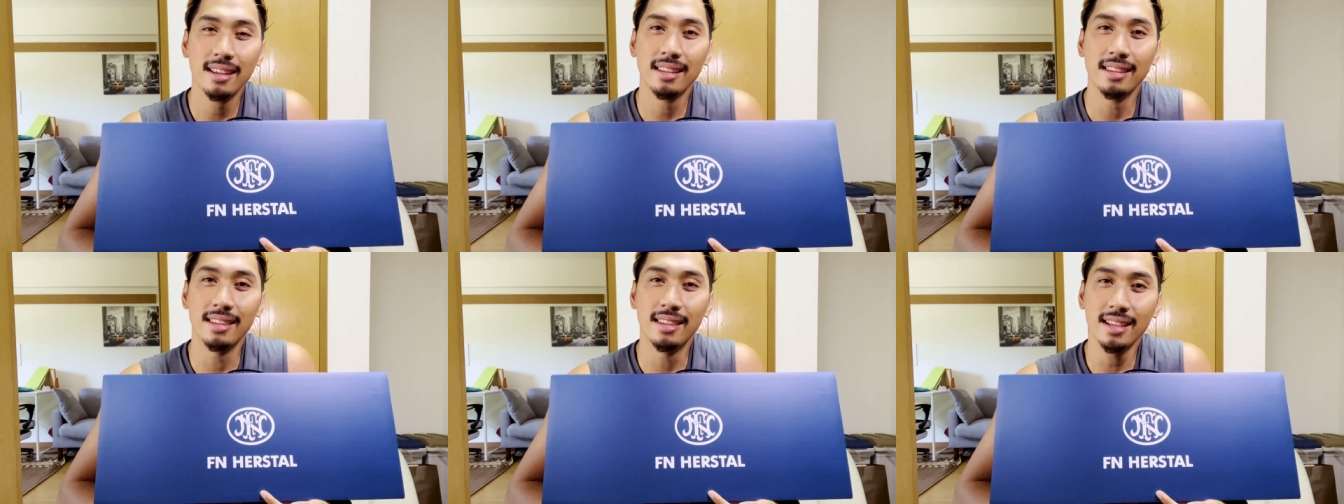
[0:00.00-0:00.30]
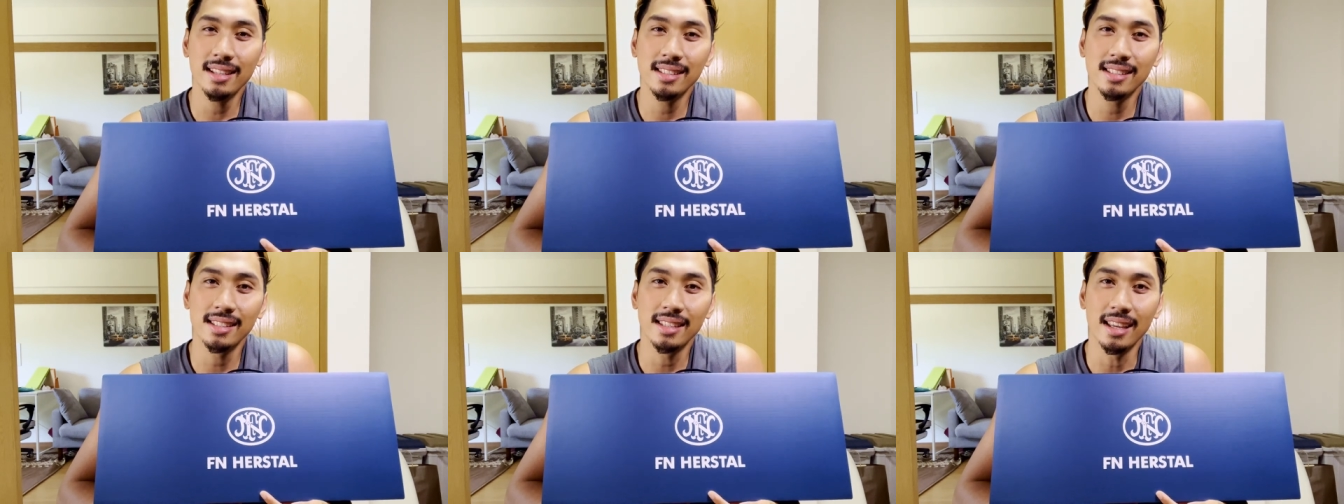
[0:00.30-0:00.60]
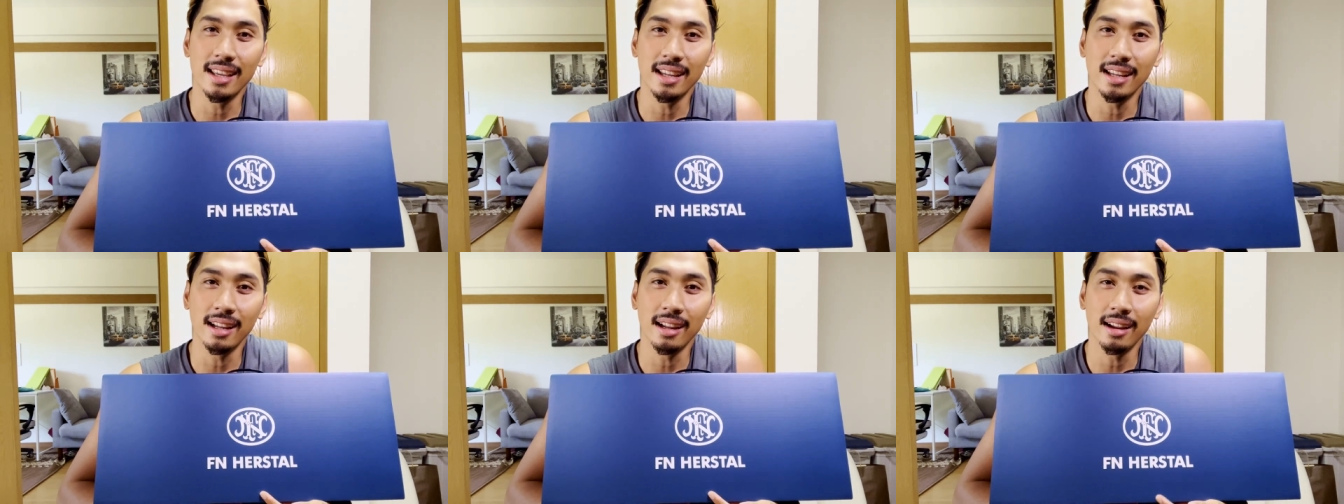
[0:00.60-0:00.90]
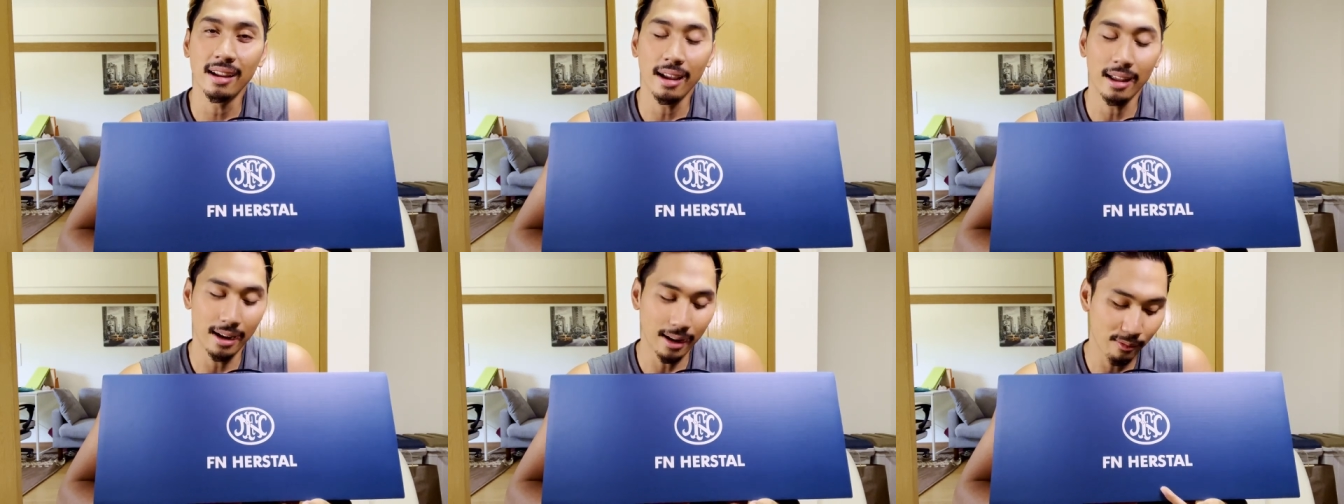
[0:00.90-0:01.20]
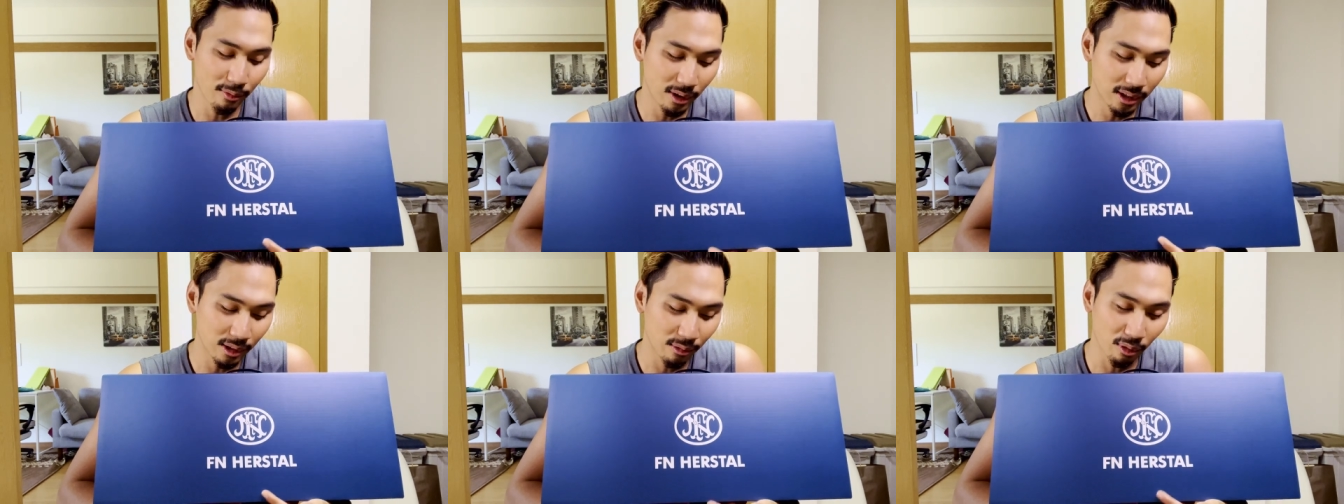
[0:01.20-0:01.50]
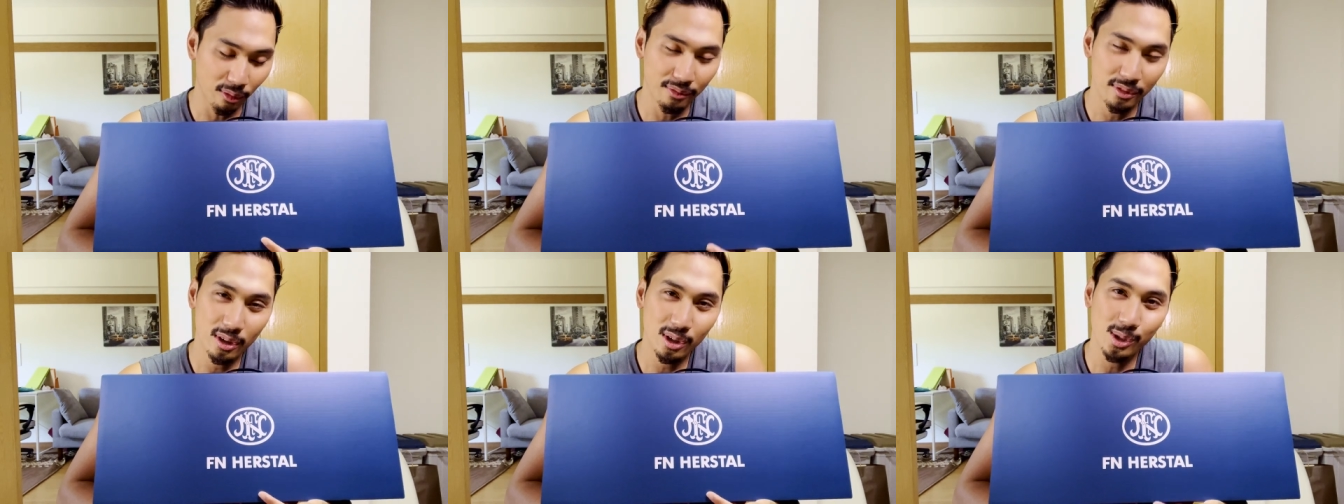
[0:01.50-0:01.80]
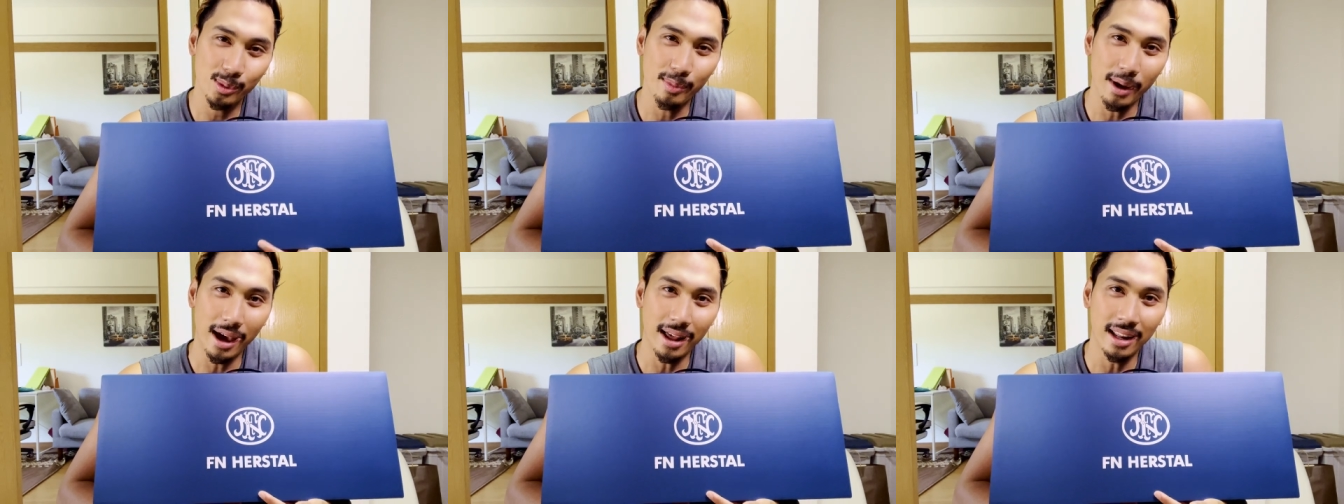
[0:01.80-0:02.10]
this thing, and I've read the reviews
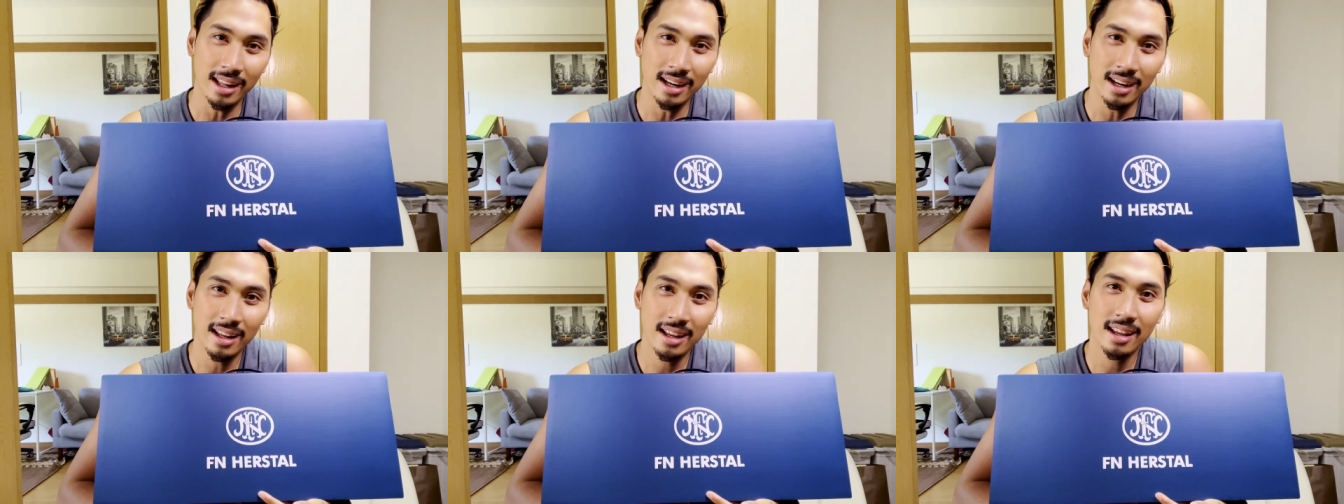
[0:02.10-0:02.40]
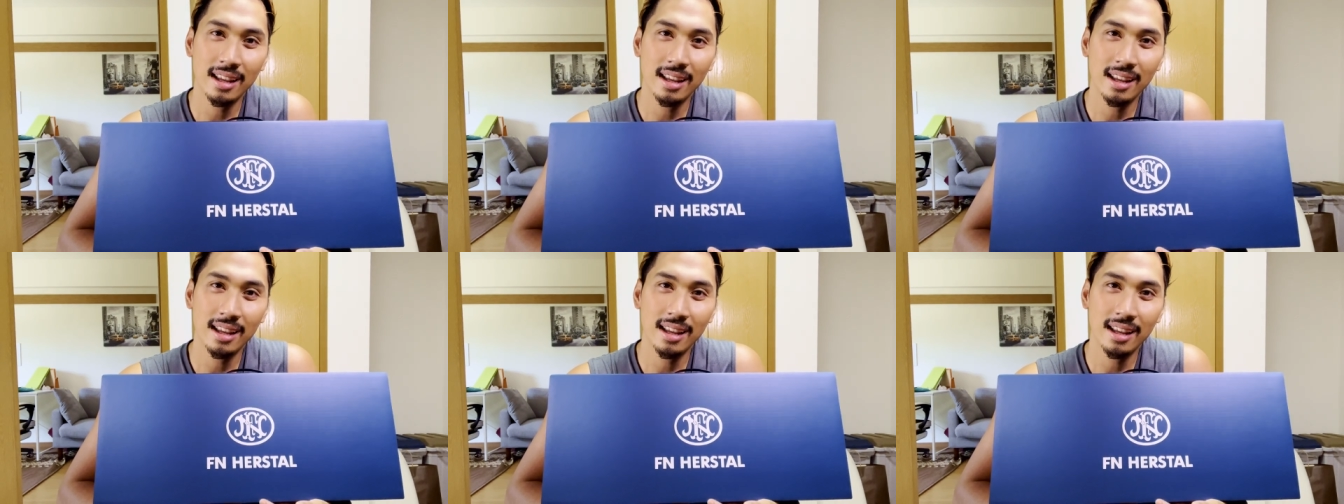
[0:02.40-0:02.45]
about it,